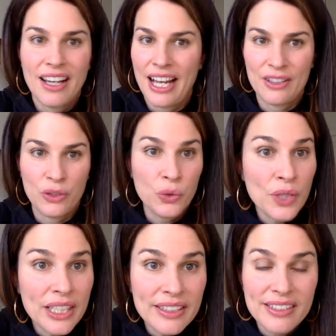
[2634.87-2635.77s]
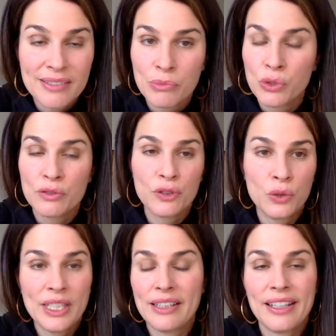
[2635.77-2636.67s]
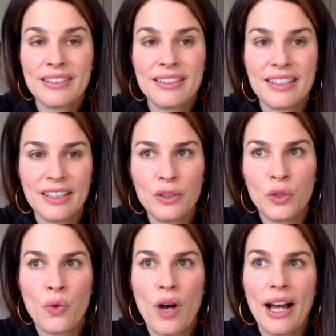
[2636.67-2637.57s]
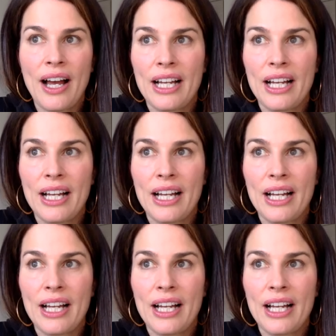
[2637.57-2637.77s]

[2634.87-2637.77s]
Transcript: and doing this move, doing this, you know, I,